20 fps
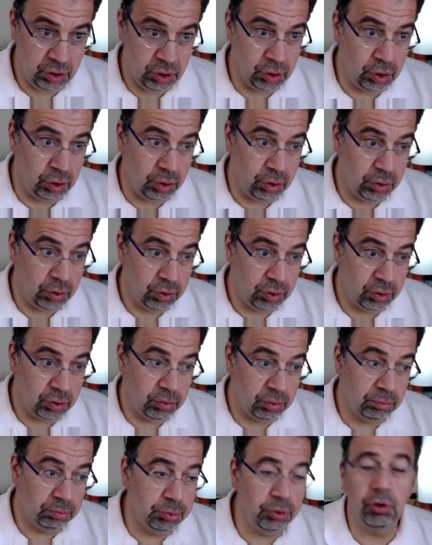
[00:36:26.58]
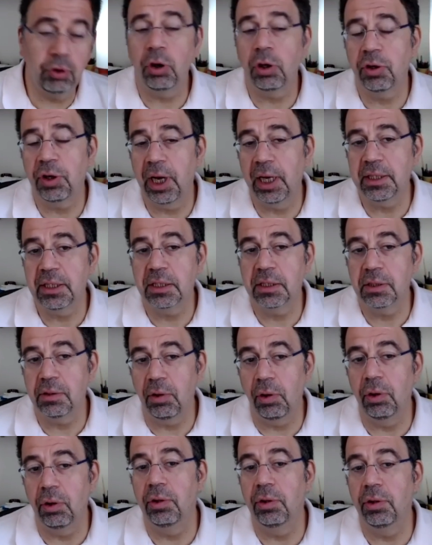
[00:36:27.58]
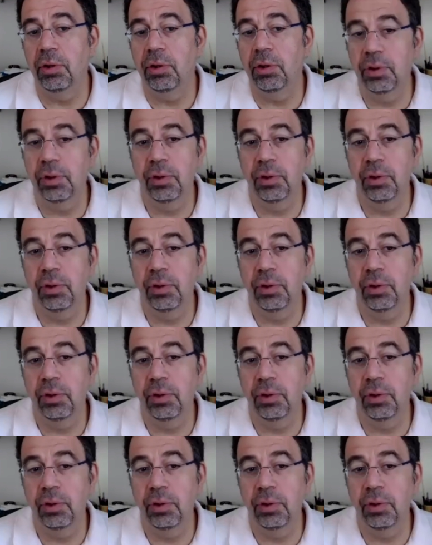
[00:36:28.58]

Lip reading: you know, bureaucrats or